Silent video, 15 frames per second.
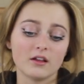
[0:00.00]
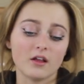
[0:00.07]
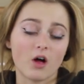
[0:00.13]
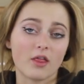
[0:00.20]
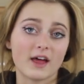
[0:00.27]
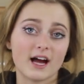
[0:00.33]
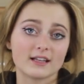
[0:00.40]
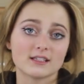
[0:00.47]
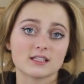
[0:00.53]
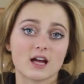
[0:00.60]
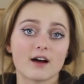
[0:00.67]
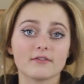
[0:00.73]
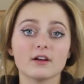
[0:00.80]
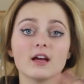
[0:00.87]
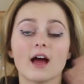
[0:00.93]
all that
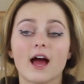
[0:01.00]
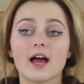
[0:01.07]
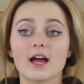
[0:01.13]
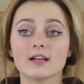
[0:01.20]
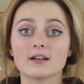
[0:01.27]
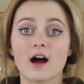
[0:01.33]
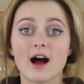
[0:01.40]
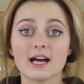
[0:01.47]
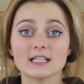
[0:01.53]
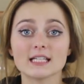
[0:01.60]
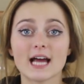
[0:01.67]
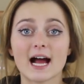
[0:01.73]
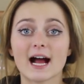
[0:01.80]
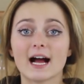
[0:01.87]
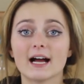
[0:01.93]
stuff. And I
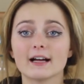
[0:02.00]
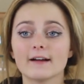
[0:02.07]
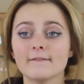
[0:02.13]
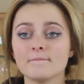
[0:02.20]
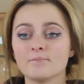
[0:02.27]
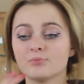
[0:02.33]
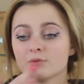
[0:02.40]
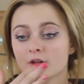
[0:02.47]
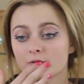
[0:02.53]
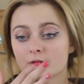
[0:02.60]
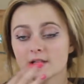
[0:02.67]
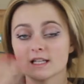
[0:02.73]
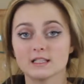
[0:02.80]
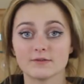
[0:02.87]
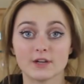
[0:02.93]
tag
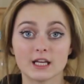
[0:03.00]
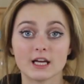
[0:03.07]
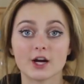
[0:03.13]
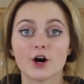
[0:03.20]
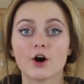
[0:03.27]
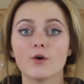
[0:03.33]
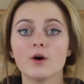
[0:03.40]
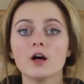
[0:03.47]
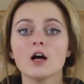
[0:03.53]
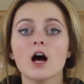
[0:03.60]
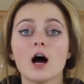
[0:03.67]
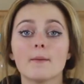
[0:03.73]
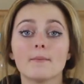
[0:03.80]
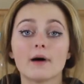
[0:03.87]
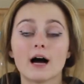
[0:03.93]
for this video
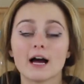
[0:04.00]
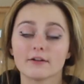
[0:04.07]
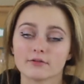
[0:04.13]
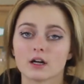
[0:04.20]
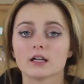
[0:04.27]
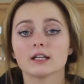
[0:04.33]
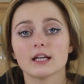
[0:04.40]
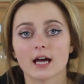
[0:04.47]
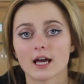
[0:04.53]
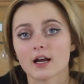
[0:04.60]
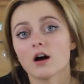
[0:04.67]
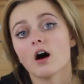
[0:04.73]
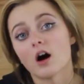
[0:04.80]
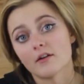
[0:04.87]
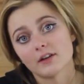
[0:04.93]
my friend
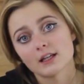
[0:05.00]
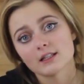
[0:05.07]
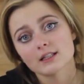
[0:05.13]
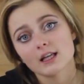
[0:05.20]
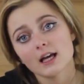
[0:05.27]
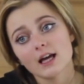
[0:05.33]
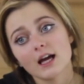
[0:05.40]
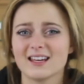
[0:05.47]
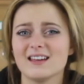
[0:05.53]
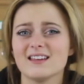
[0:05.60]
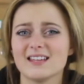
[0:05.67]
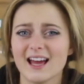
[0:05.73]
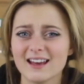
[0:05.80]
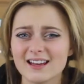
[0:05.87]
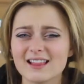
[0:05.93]
Keana, obviously.
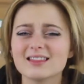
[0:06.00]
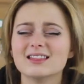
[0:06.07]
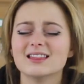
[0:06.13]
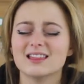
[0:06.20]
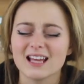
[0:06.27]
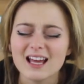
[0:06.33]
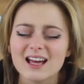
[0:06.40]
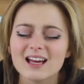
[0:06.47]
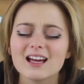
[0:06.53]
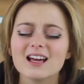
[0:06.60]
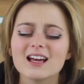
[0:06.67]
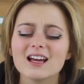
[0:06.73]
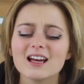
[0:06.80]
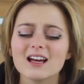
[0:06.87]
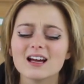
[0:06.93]
Keana
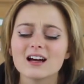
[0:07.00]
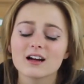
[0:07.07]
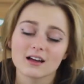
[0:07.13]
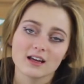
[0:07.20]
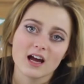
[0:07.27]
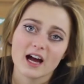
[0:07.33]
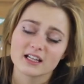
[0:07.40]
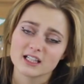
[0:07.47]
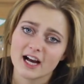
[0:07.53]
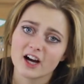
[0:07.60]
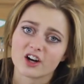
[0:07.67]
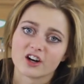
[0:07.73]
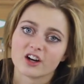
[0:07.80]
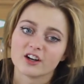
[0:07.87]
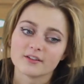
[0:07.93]
Lee! Yeah, I
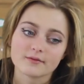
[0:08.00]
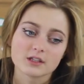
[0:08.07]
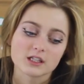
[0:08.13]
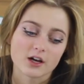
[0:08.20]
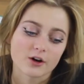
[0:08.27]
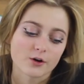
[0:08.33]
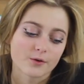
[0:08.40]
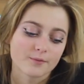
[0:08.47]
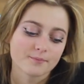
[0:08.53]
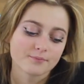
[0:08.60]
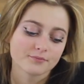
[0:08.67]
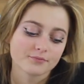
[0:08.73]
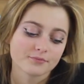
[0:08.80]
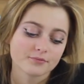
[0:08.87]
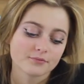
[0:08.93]
tagged her, so
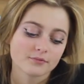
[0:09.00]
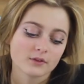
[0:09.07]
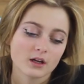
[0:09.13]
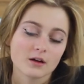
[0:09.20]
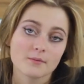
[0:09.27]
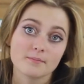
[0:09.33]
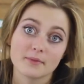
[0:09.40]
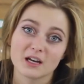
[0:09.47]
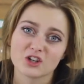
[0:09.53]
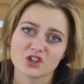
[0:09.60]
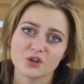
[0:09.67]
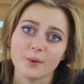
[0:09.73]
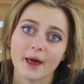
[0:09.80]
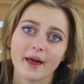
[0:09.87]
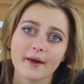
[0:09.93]
better
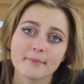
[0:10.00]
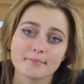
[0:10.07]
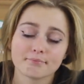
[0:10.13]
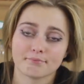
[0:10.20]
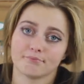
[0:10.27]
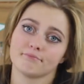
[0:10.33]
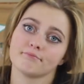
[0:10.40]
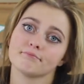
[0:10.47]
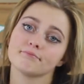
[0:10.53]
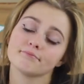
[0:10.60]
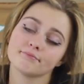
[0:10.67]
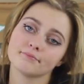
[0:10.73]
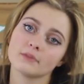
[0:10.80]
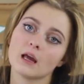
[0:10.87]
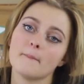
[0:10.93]
do it.
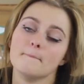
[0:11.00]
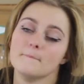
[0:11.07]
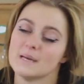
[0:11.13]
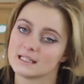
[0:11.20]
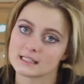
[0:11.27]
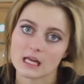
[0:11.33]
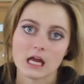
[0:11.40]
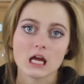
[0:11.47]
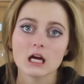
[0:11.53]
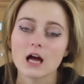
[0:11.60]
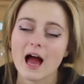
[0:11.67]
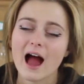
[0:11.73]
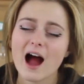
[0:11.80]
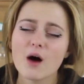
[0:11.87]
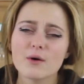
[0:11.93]
You must see.
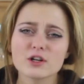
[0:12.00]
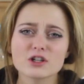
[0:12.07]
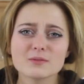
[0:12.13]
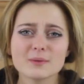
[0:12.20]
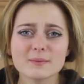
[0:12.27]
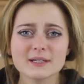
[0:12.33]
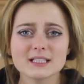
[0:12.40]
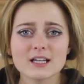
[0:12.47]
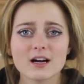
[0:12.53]
Ow, I just bit my